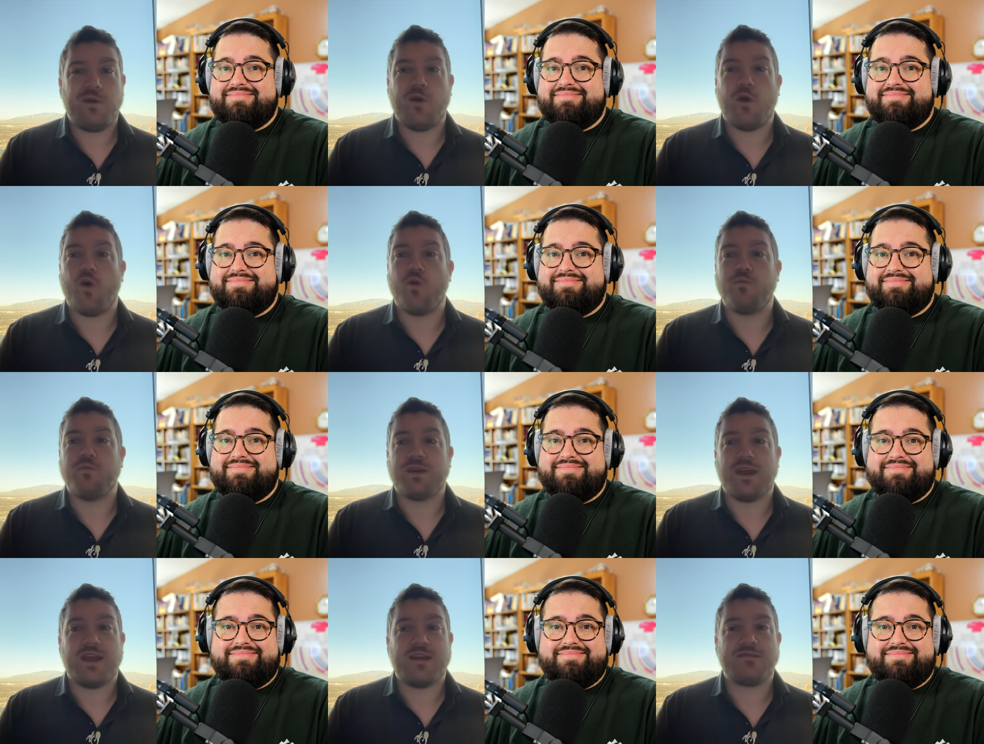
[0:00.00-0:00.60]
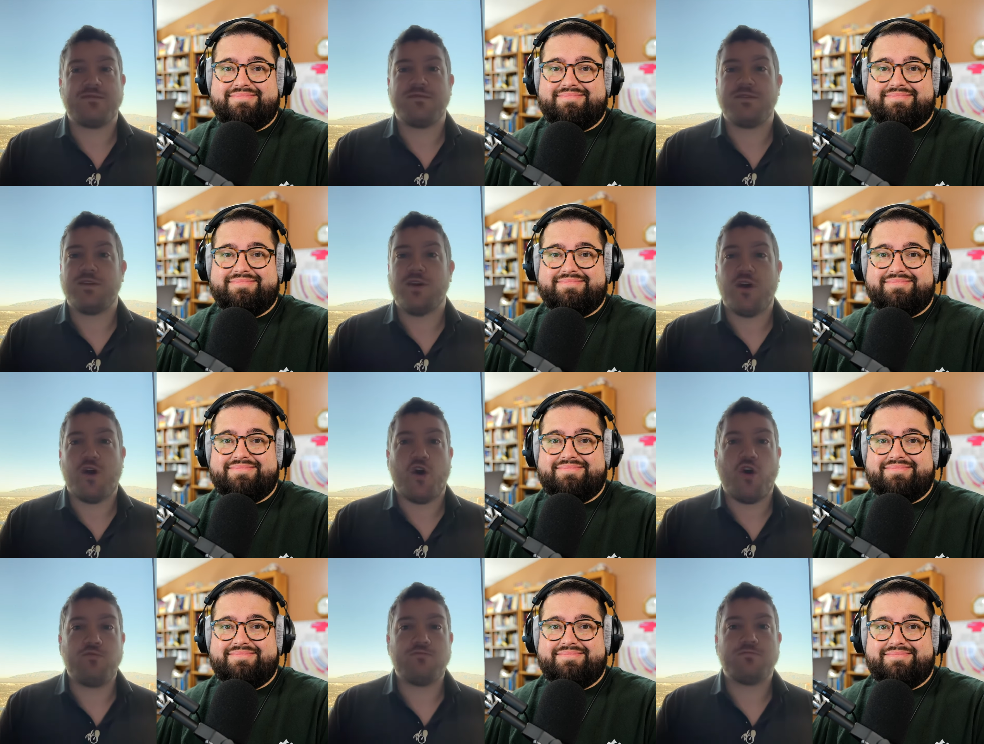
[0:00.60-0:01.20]
Speaker 1: HomeKit
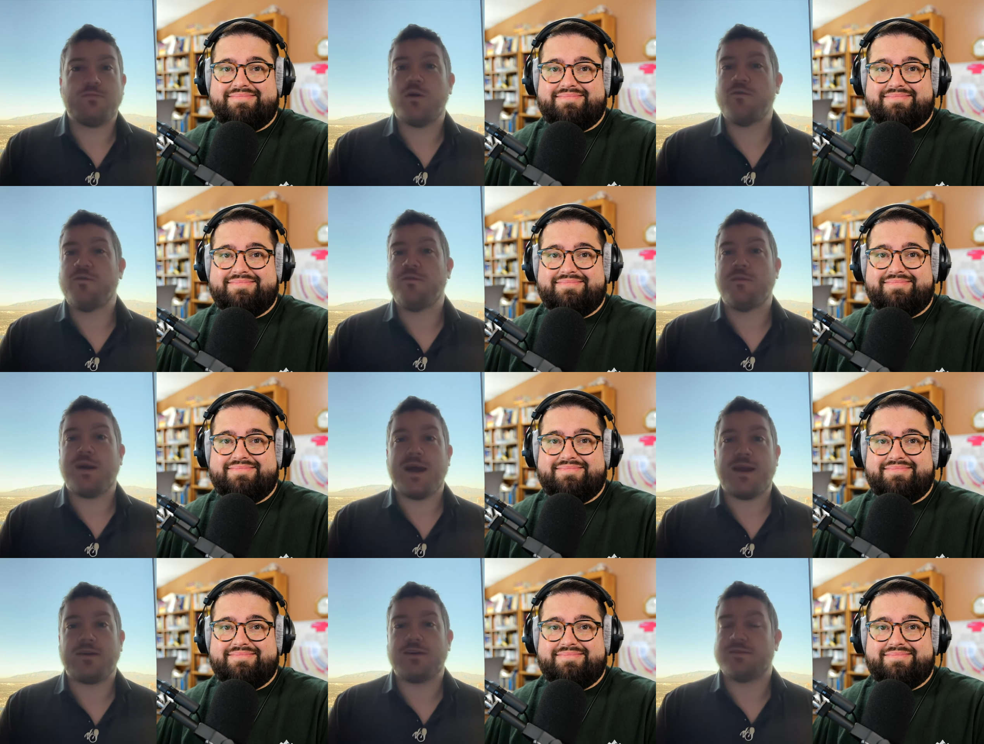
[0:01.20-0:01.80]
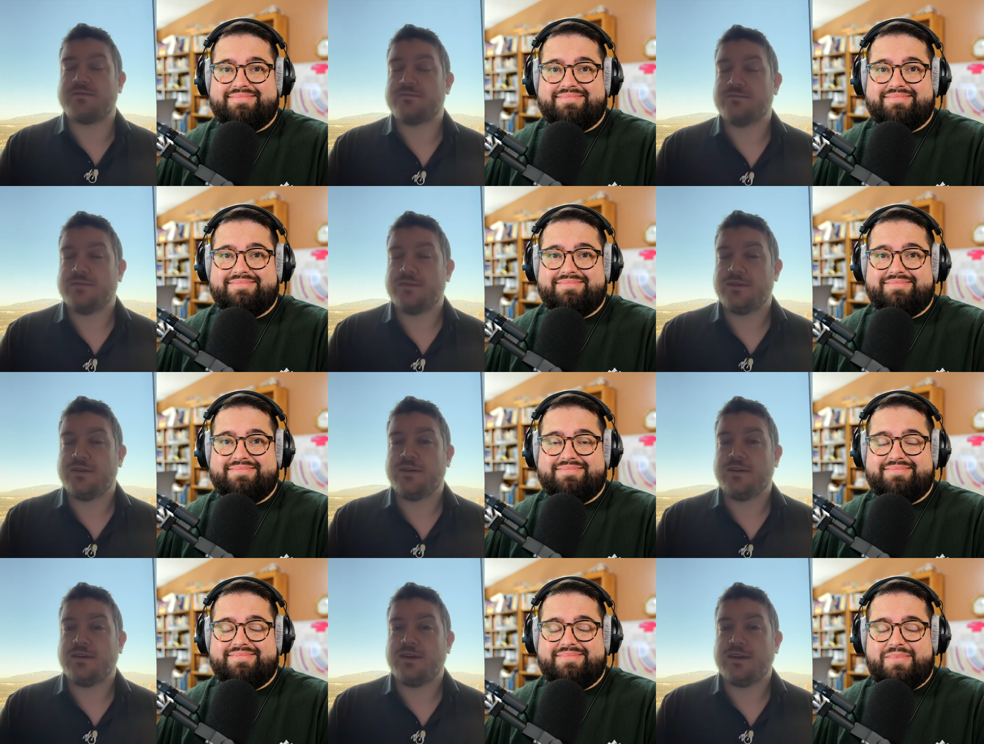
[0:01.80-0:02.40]
home over matter.
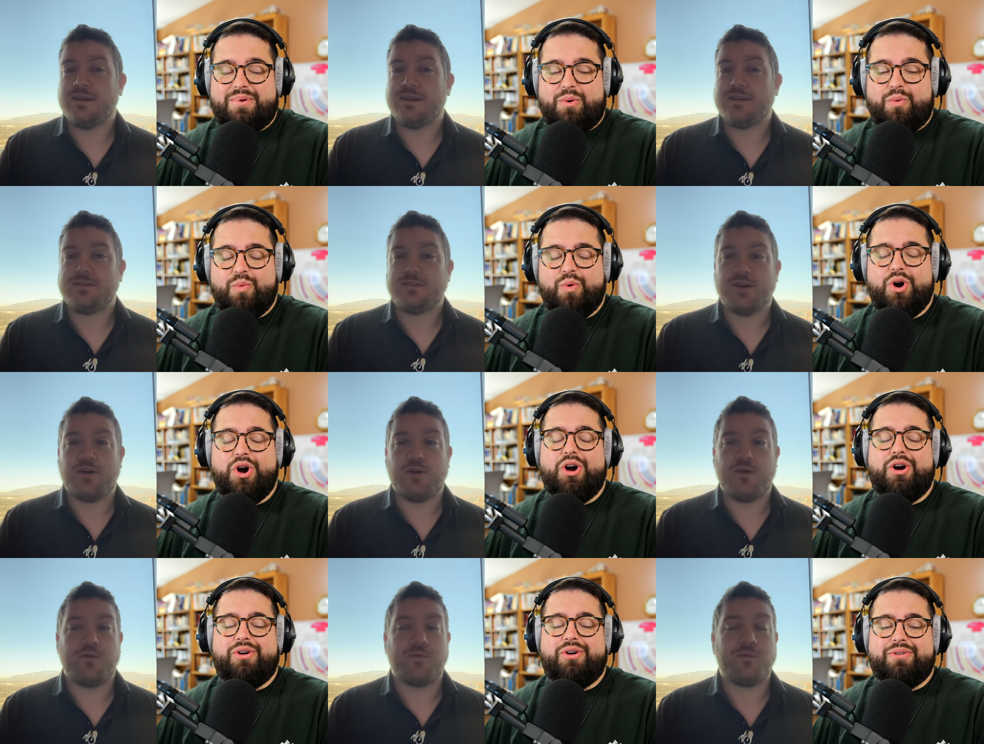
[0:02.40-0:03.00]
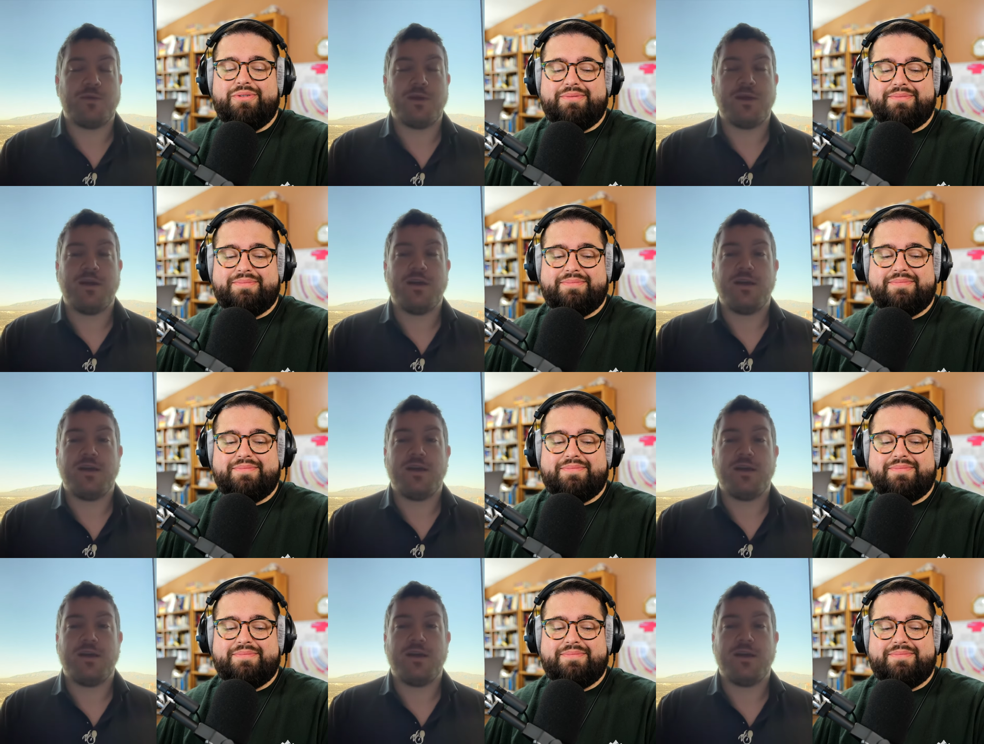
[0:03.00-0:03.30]
So Whoa.